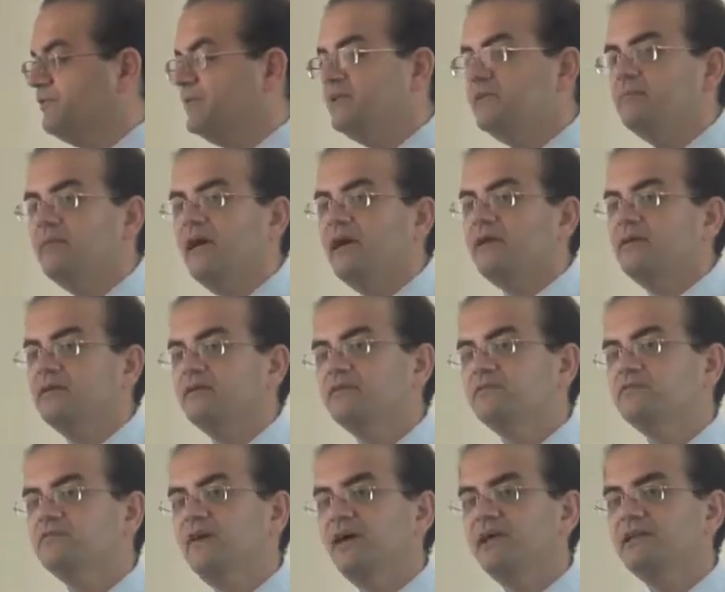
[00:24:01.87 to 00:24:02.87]
feedback and
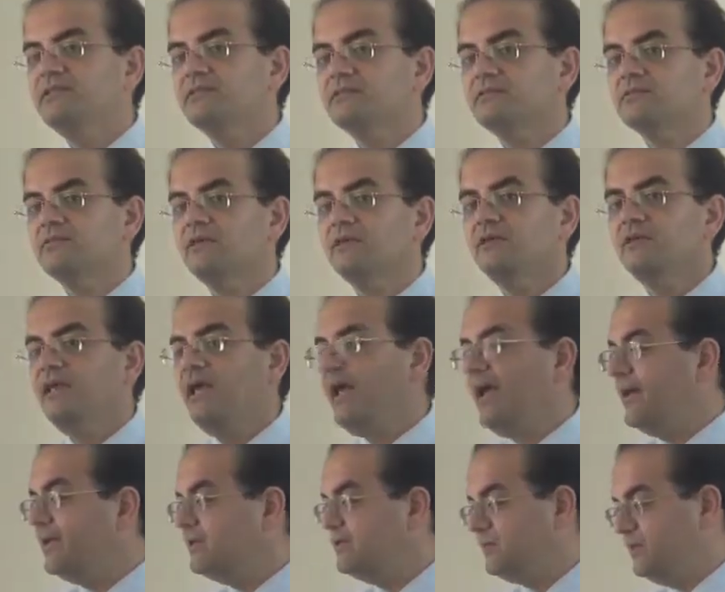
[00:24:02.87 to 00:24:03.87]
advice
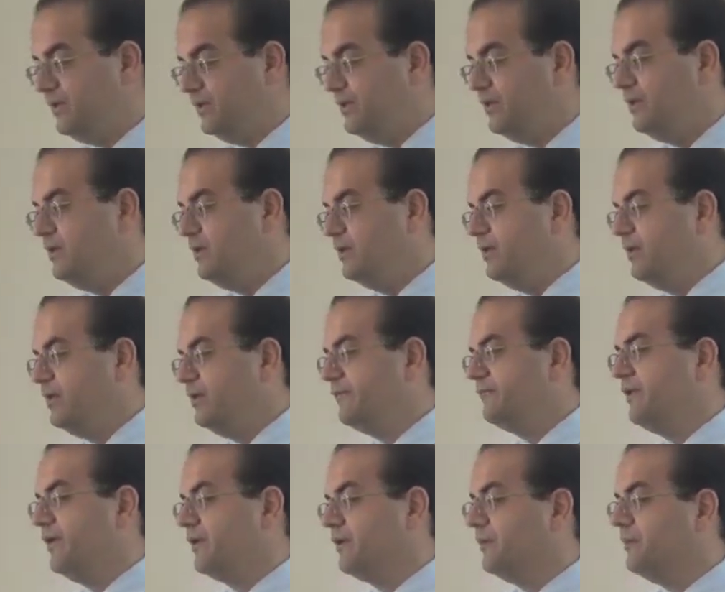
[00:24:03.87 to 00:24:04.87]
can be a
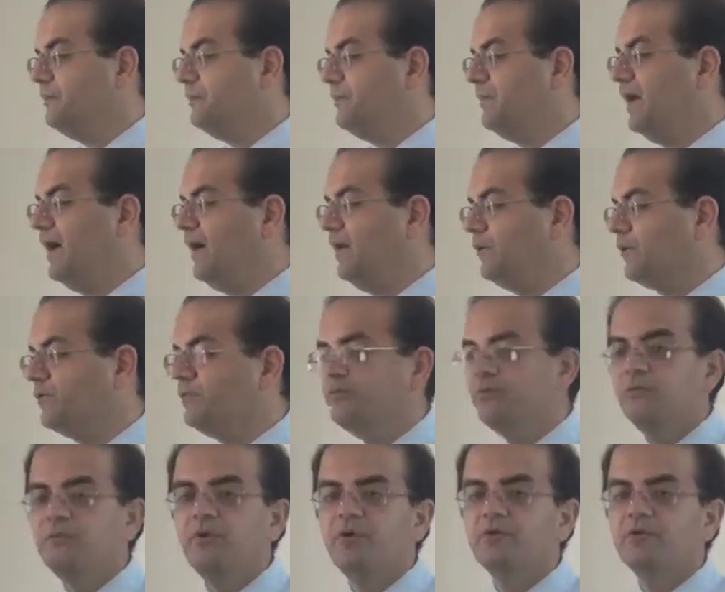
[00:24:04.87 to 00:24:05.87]
very
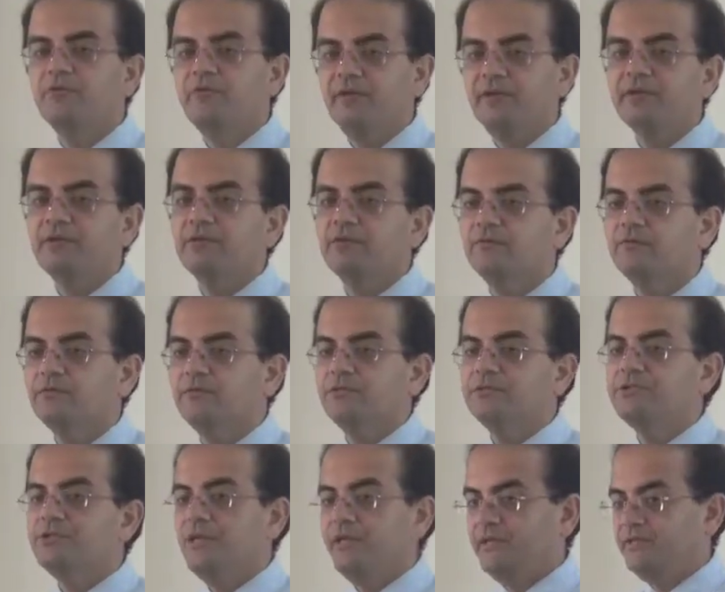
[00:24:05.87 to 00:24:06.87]
powerful motivator
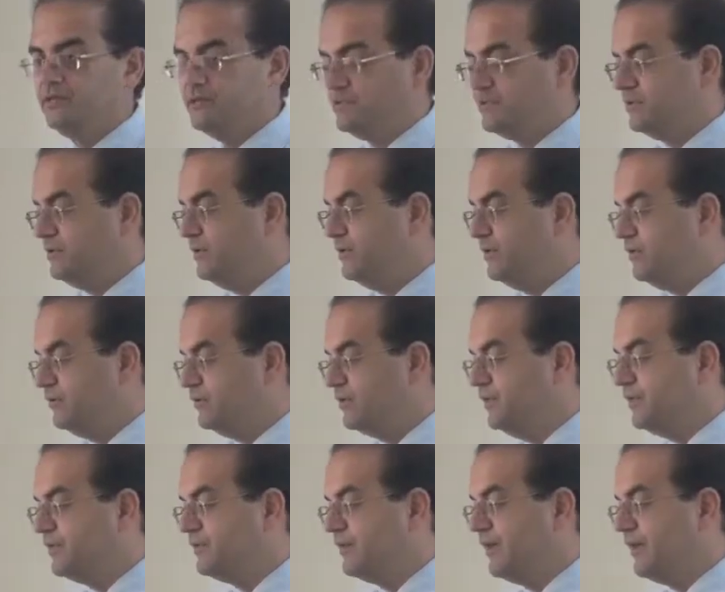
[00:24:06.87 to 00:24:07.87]
for change
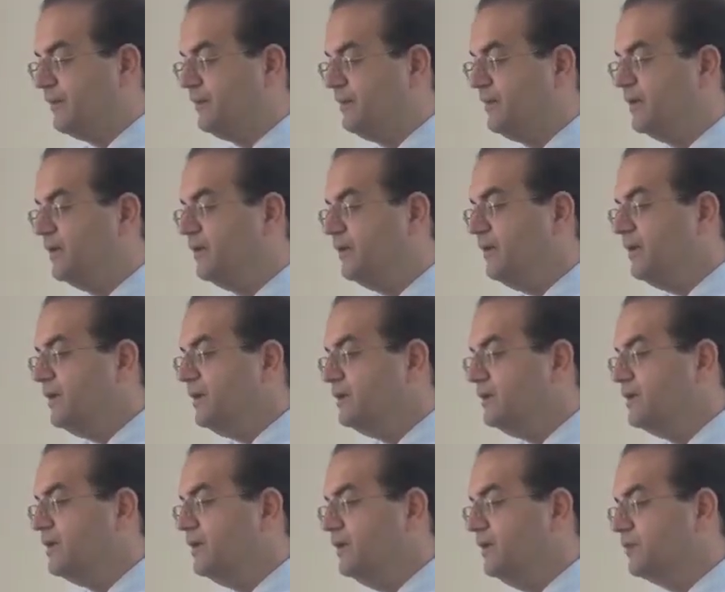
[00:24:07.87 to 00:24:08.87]
in them.
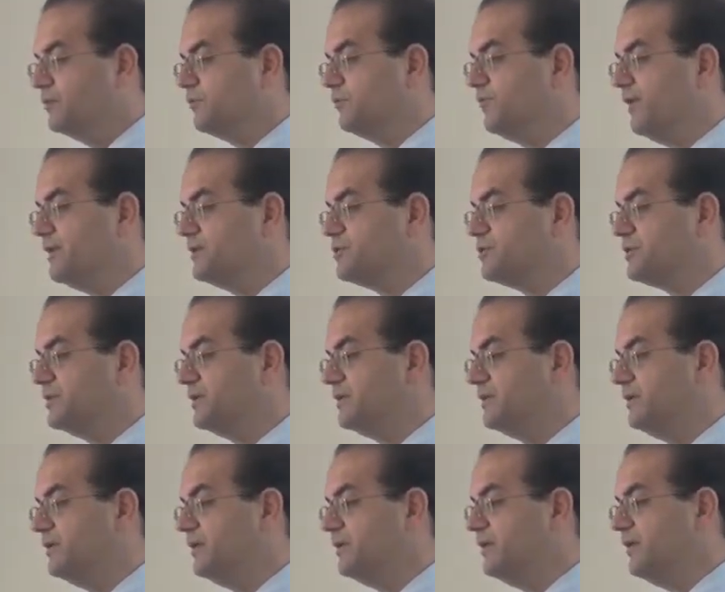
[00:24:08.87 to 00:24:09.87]
The
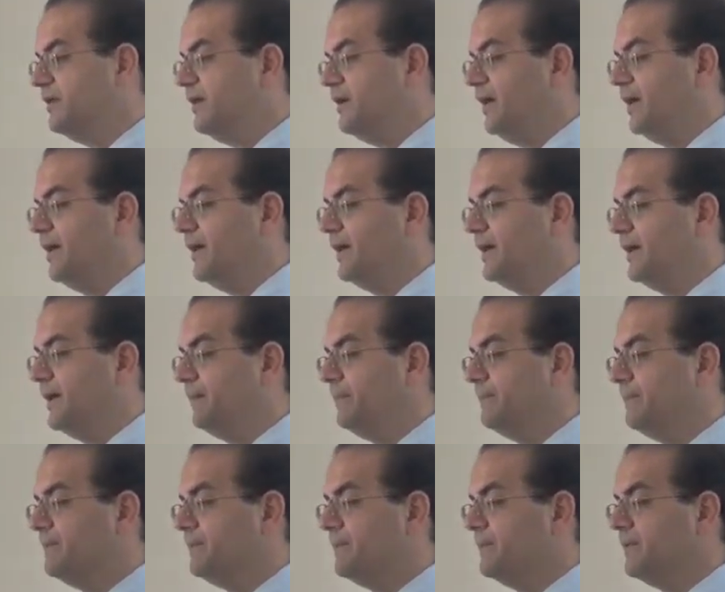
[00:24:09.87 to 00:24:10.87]
intervention that